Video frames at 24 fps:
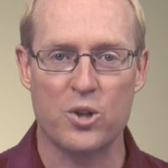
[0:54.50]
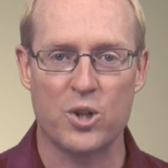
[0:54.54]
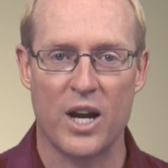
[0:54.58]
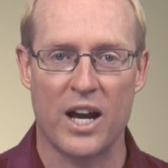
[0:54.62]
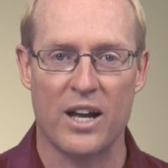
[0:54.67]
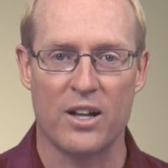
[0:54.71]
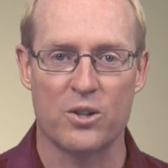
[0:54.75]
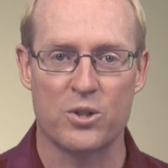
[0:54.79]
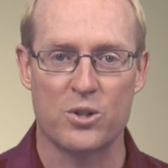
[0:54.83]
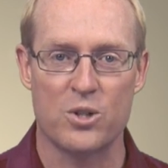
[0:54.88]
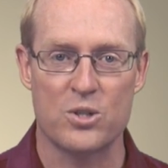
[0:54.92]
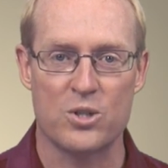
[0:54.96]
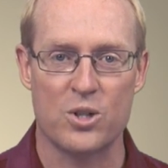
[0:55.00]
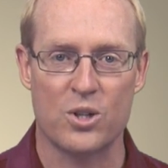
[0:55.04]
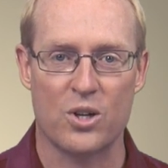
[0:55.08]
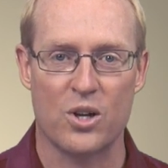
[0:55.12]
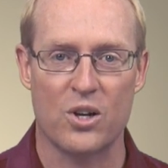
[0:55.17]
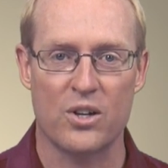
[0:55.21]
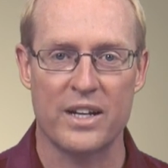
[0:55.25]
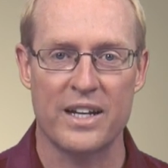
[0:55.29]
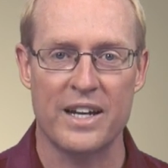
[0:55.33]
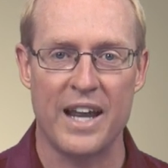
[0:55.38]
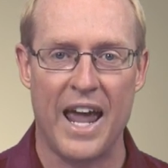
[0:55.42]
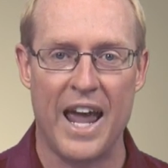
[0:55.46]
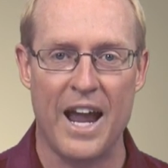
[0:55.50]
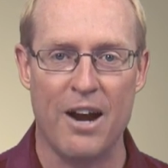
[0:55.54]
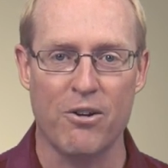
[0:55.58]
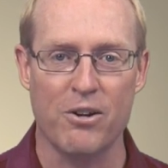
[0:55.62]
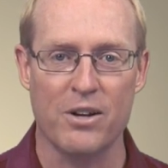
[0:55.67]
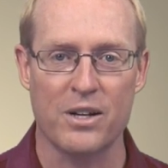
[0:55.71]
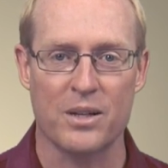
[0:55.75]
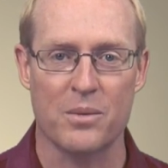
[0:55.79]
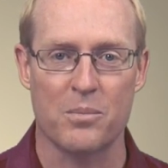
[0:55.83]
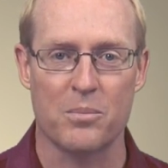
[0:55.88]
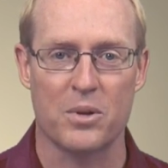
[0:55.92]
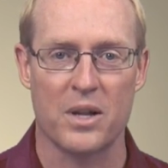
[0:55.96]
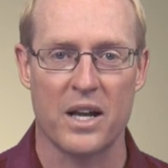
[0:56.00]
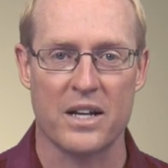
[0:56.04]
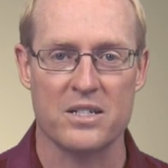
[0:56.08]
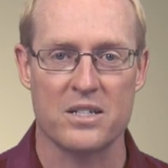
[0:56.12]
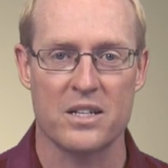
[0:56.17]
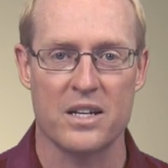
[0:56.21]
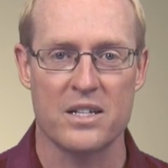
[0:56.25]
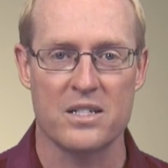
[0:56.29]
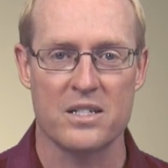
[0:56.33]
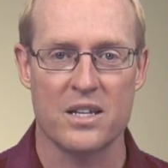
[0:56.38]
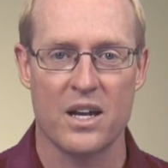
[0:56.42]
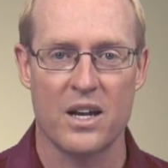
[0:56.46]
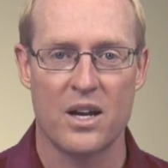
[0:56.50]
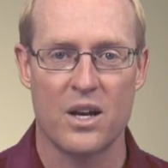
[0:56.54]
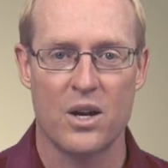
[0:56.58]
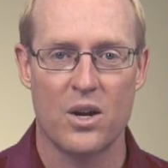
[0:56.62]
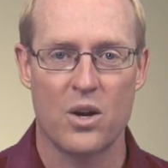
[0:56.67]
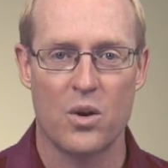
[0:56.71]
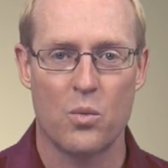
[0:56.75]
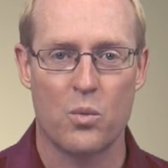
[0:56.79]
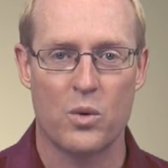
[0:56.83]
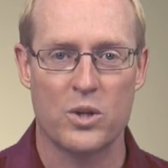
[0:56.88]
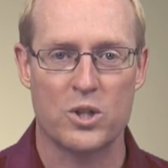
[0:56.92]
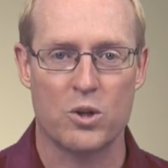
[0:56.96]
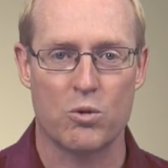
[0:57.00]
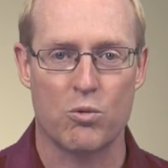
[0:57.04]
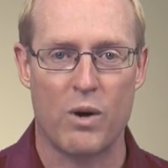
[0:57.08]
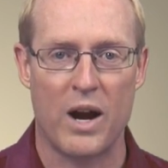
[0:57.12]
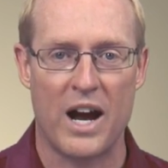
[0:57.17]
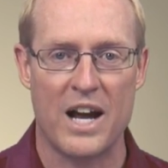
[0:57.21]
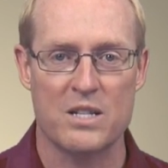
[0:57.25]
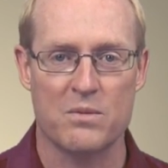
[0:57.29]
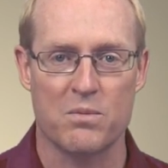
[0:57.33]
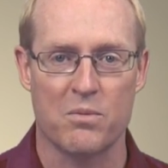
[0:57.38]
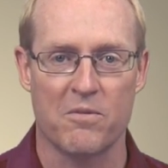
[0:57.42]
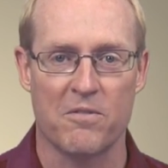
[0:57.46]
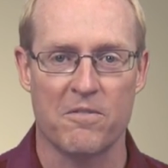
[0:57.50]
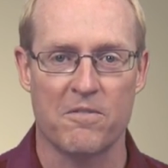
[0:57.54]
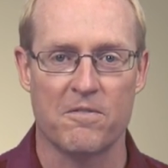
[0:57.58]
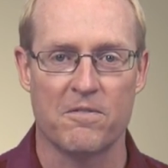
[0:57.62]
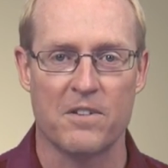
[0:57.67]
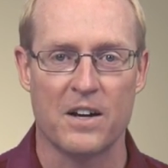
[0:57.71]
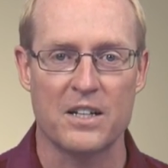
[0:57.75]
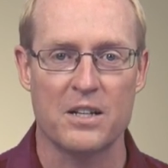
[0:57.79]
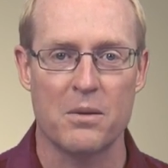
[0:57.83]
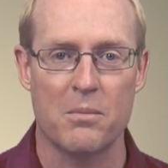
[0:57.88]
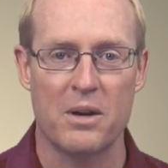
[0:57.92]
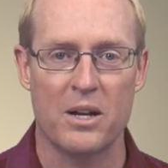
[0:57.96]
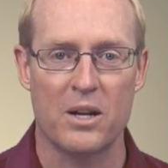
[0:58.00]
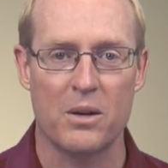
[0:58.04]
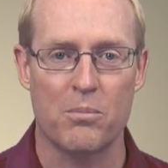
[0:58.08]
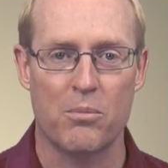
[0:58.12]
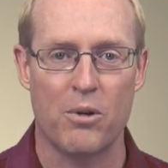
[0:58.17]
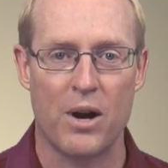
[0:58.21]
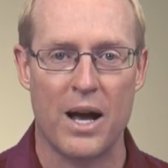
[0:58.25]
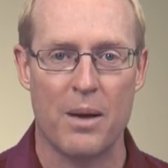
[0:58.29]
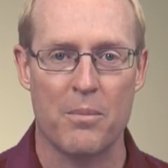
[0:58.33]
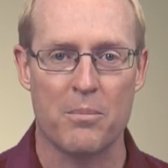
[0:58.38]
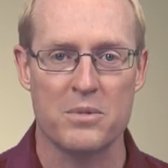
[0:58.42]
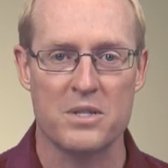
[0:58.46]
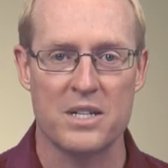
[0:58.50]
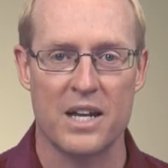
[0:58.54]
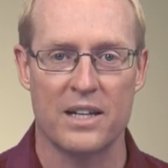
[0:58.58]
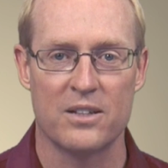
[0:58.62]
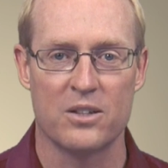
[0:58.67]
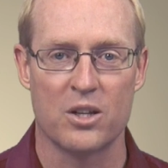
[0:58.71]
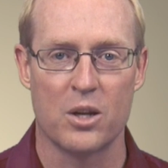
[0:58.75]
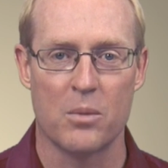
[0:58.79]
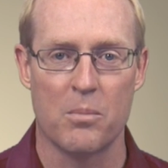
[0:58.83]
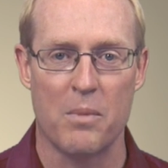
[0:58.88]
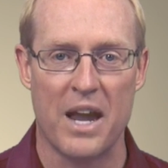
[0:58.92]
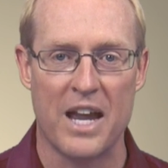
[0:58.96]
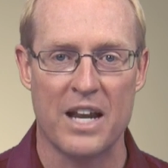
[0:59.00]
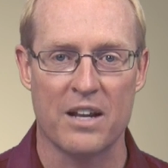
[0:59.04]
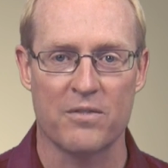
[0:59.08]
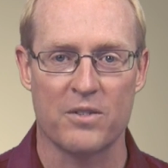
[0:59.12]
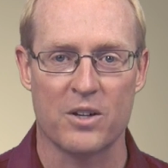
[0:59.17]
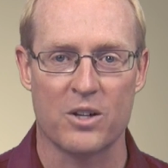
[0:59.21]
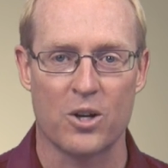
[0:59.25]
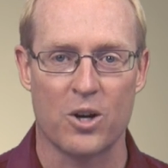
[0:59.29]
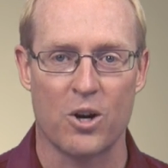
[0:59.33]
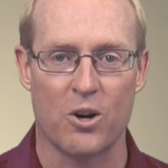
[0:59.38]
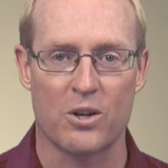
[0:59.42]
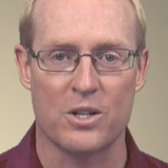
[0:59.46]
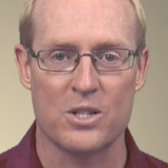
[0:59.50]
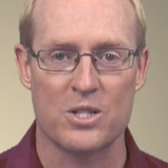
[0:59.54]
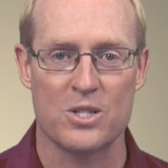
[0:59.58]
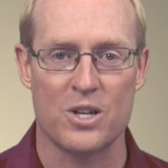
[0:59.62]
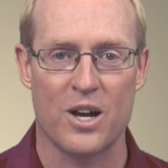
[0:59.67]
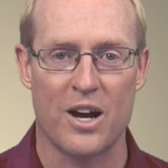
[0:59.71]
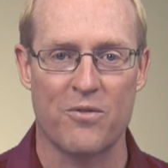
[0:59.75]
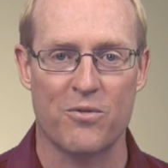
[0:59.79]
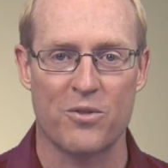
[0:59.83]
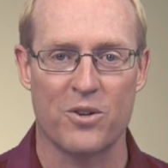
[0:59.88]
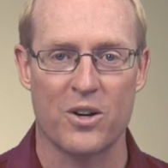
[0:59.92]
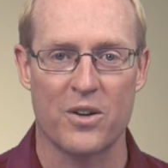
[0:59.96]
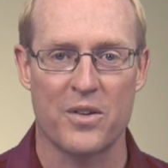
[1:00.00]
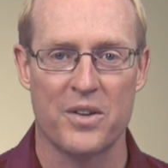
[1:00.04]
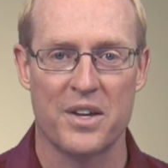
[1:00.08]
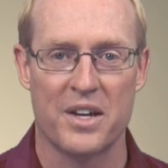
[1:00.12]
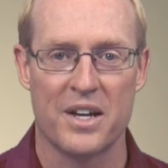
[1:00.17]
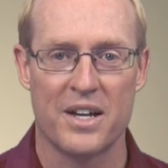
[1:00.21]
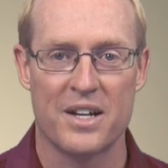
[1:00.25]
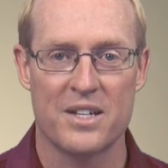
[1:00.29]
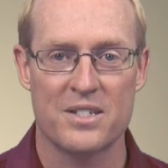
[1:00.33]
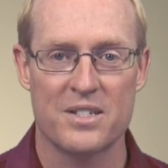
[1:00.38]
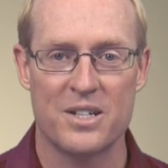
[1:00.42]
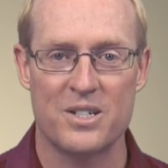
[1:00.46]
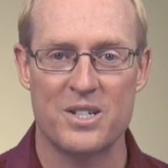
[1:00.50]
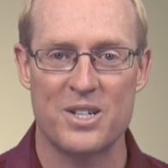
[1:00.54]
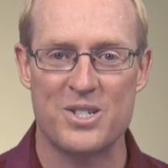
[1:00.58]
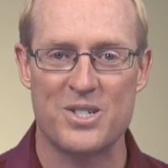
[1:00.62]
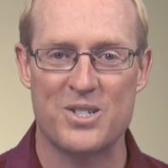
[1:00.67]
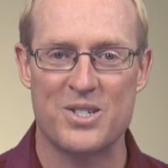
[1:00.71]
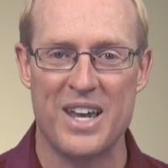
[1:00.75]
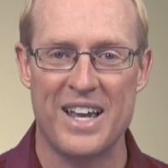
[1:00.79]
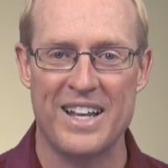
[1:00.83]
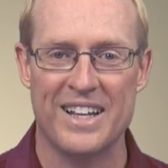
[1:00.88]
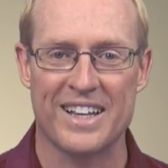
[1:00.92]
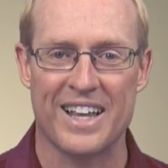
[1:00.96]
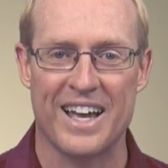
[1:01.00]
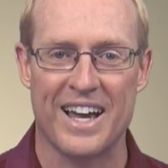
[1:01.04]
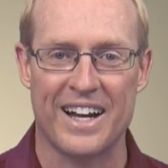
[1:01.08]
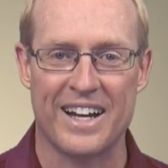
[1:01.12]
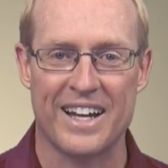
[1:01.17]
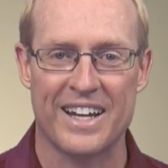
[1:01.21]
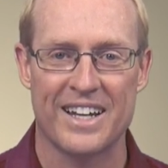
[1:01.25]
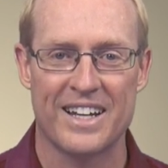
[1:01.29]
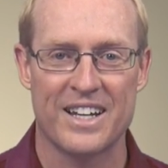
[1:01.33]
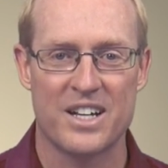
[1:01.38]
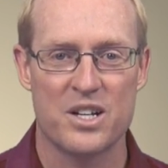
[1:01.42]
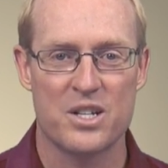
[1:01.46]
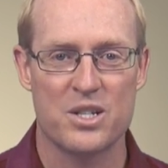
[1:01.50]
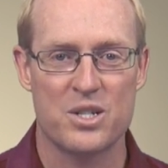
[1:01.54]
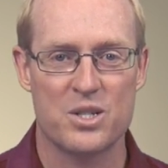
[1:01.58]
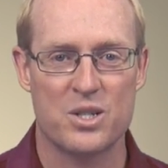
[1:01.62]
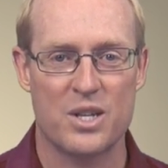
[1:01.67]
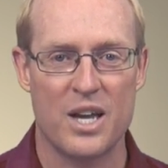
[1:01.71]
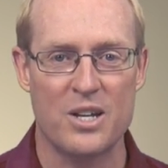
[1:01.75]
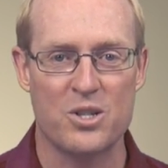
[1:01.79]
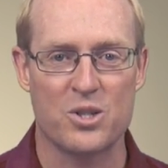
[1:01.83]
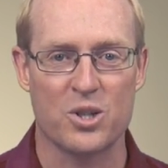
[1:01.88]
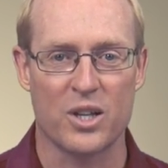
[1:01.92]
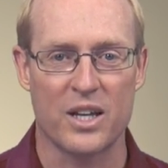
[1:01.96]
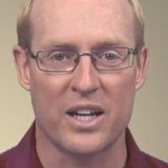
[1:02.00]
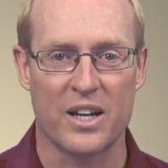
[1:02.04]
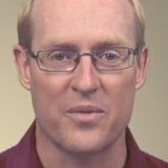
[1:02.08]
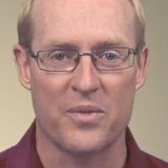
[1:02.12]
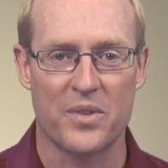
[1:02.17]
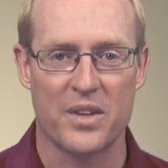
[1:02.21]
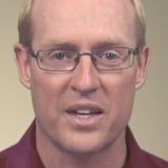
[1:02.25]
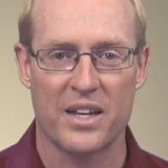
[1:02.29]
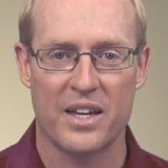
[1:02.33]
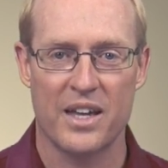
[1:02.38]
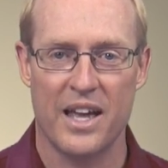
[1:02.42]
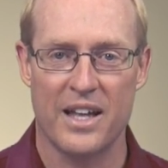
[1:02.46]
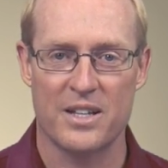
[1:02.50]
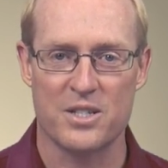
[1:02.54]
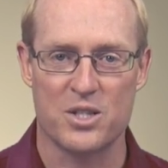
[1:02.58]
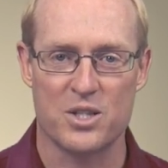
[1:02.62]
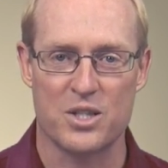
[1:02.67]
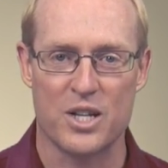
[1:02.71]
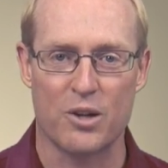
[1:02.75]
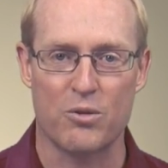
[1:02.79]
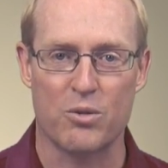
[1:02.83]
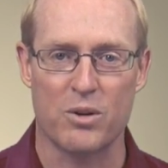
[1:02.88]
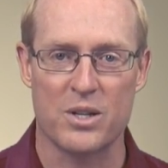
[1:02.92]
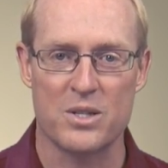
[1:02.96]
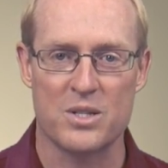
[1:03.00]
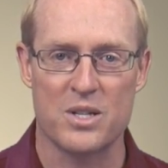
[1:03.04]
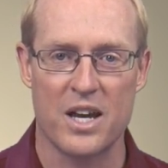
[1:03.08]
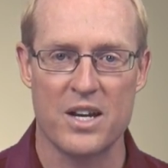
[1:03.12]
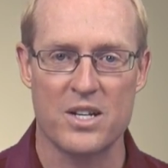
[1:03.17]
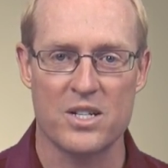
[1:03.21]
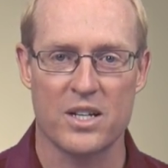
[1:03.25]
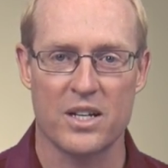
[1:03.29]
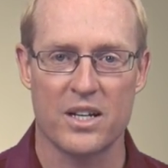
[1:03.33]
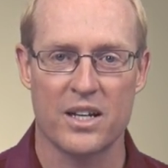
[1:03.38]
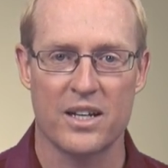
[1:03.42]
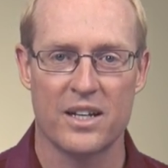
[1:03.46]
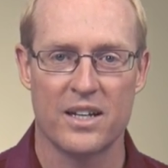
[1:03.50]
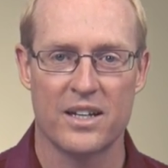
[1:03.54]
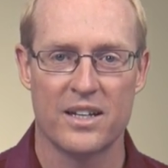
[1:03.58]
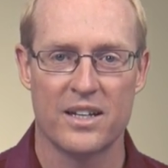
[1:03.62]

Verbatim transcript: challenges are called inherent complexities, which arise from fundamental problems in the domain of concurrent software, such as deadlock, scheduling, and synchronization.